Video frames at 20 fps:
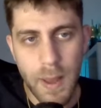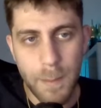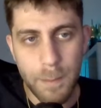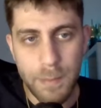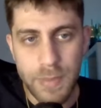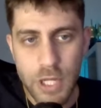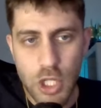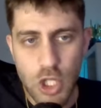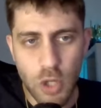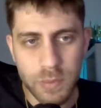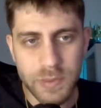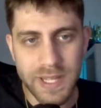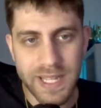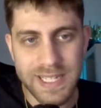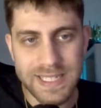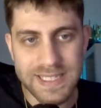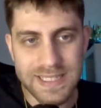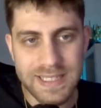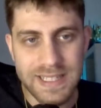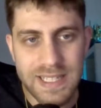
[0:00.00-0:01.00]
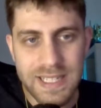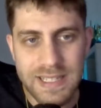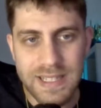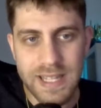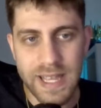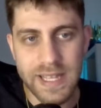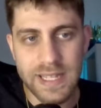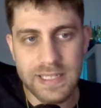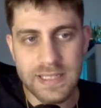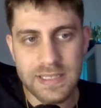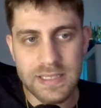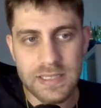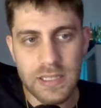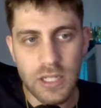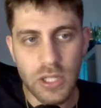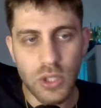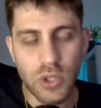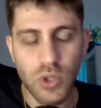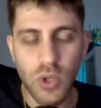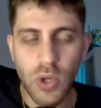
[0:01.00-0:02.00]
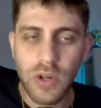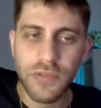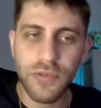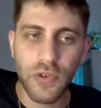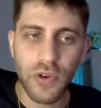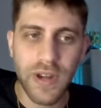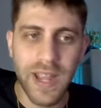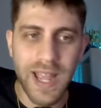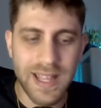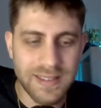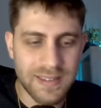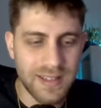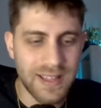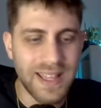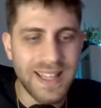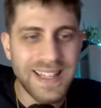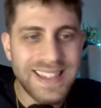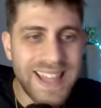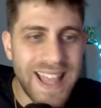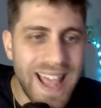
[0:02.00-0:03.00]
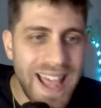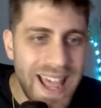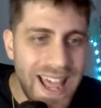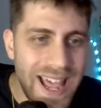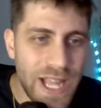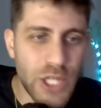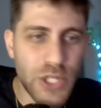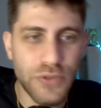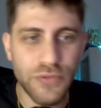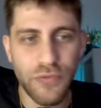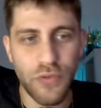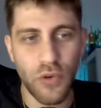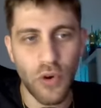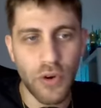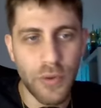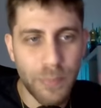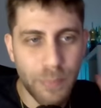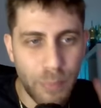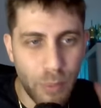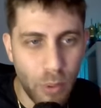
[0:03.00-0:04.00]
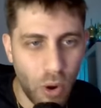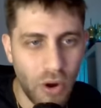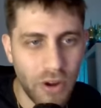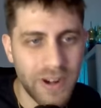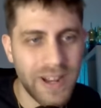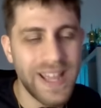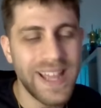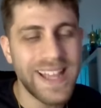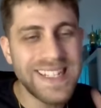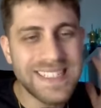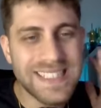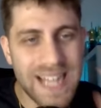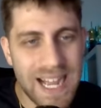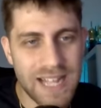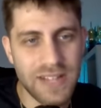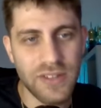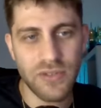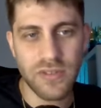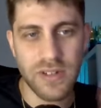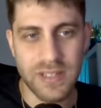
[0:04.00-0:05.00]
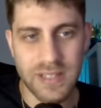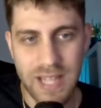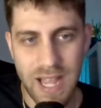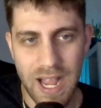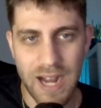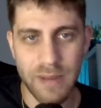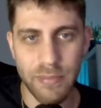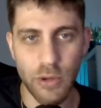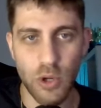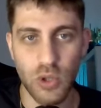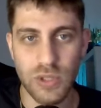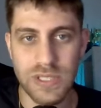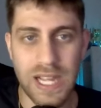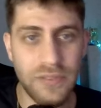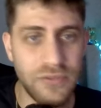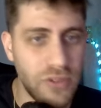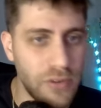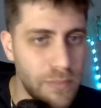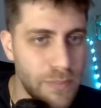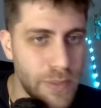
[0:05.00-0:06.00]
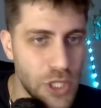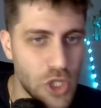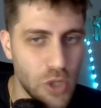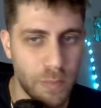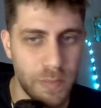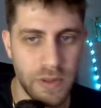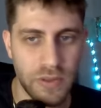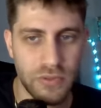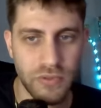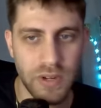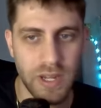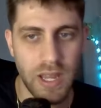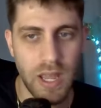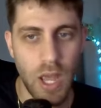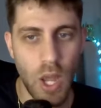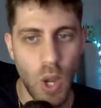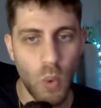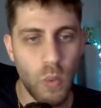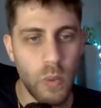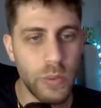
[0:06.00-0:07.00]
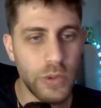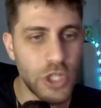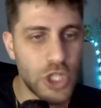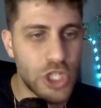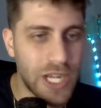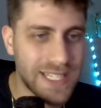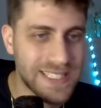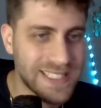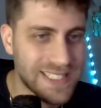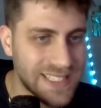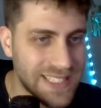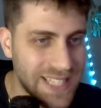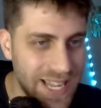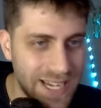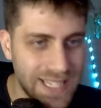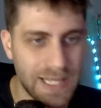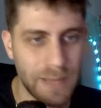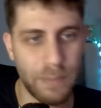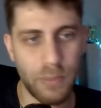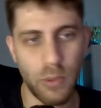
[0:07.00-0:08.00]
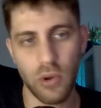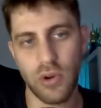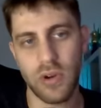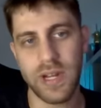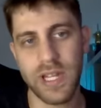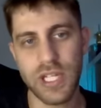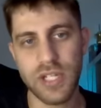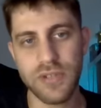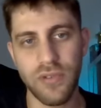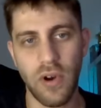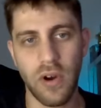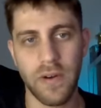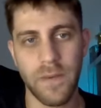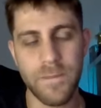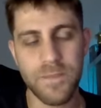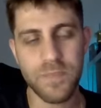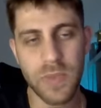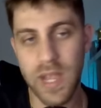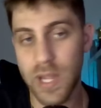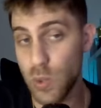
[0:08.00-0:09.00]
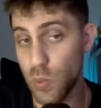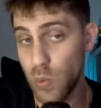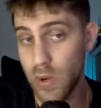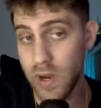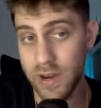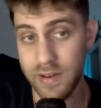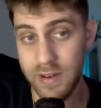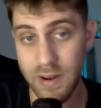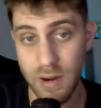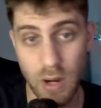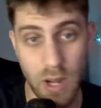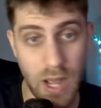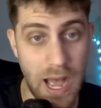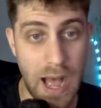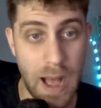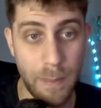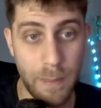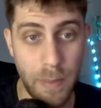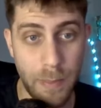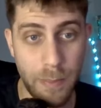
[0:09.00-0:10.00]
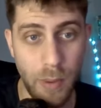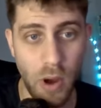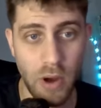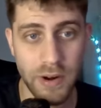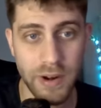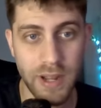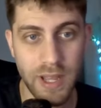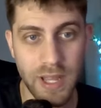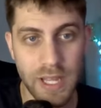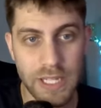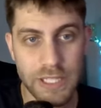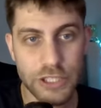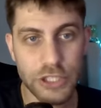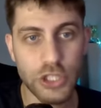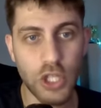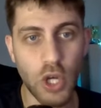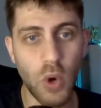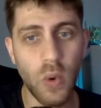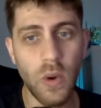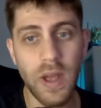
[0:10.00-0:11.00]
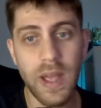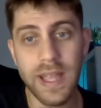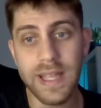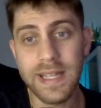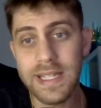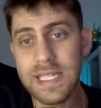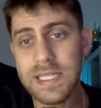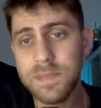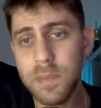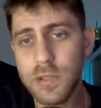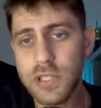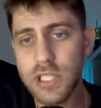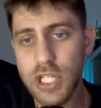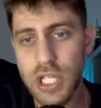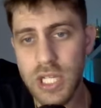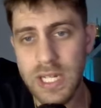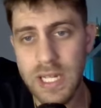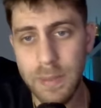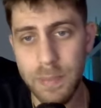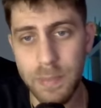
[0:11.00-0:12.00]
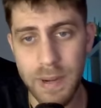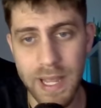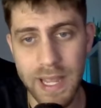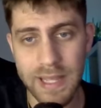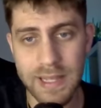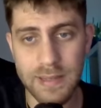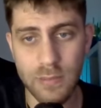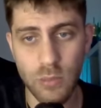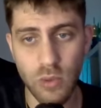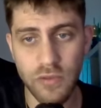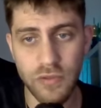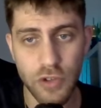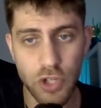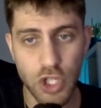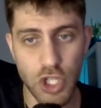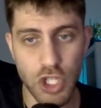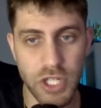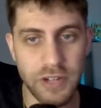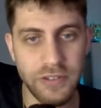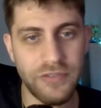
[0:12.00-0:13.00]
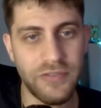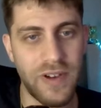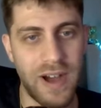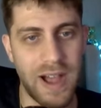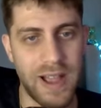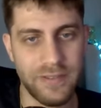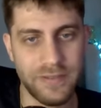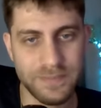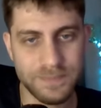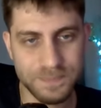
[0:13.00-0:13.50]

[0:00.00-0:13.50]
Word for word: bishop takes, d takes, don't forget, the h4 pawn is under attack because after bishop e3, we will just take the pawn on h4 and we are up a pawn. So in this position, he played the move g5.